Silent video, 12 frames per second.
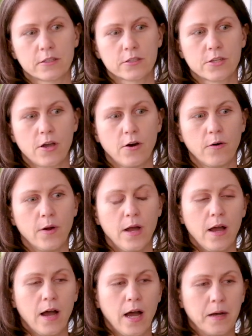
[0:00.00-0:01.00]
So
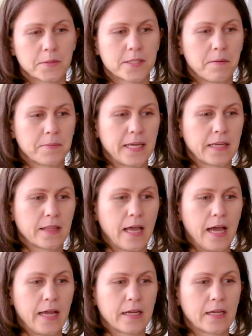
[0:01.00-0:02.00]
something
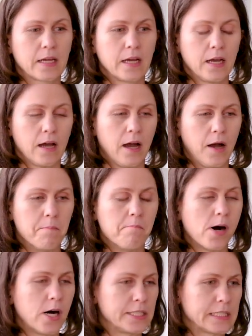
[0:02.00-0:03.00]
like
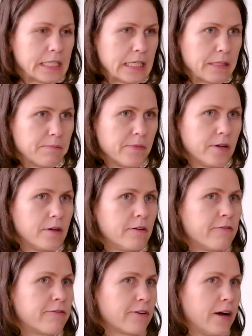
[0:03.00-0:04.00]
Mondine
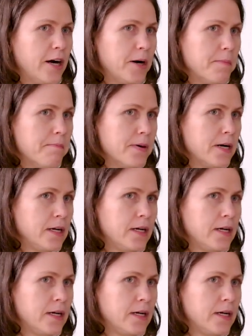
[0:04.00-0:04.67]
from